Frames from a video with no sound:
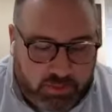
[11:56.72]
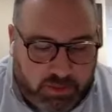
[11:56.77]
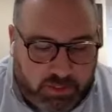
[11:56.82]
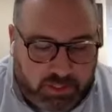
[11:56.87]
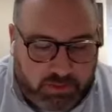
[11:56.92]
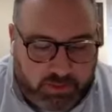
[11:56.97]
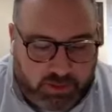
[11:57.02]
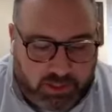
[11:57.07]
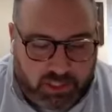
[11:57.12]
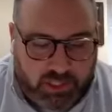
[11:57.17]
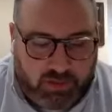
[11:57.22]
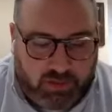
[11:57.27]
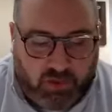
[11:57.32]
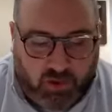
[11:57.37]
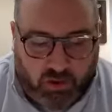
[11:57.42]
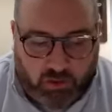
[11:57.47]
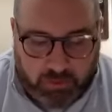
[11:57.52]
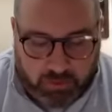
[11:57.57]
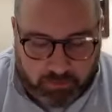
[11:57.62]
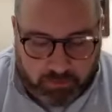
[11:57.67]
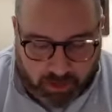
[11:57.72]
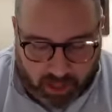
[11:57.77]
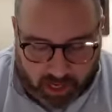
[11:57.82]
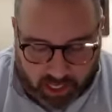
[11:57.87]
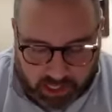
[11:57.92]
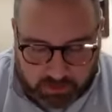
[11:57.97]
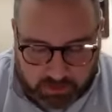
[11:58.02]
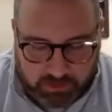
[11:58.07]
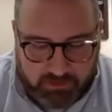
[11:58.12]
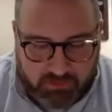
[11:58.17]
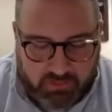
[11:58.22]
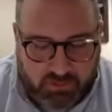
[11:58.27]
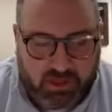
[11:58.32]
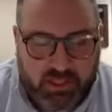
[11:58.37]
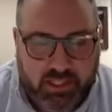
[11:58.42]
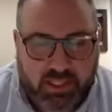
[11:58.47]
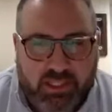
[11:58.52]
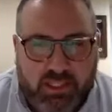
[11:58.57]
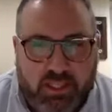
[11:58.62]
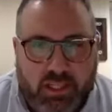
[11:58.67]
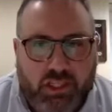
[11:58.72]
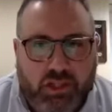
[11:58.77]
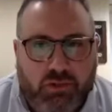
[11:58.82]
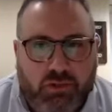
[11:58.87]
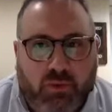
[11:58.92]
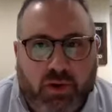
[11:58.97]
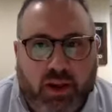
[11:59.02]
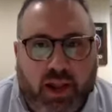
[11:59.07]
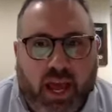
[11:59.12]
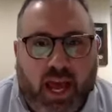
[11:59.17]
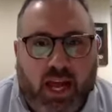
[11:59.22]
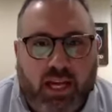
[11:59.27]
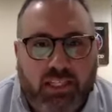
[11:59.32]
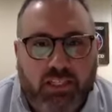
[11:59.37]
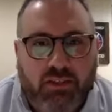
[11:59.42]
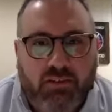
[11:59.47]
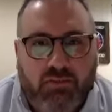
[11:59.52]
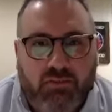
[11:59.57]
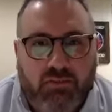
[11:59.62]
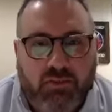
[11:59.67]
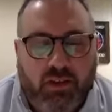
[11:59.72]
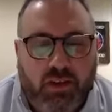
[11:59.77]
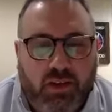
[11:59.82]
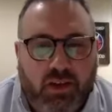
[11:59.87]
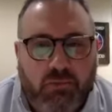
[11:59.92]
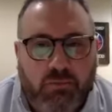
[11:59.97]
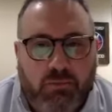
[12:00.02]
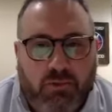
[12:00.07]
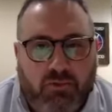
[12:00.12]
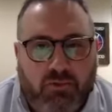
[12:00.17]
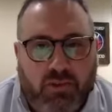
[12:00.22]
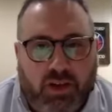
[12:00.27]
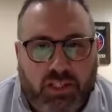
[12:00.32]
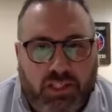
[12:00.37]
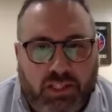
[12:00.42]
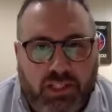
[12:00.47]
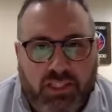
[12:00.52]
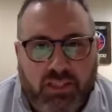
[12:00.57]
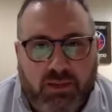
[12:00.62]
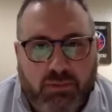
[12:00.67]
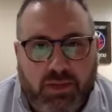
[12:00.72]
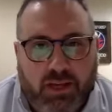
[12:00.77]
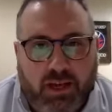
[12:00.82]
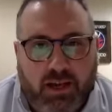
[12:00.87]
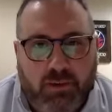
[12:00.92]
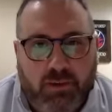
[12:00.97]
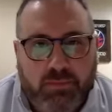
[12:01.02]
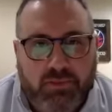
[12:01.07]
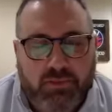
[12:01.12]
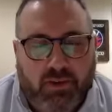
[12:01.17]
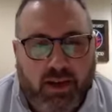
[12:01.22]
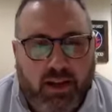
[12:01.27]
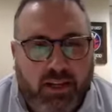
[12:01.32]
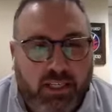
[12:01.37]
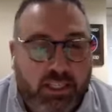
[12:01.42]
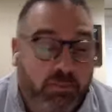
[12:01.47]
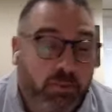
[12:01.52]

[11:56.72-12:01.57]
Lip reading: especially because enrollment management for us is such a reactive profession sometimes, right?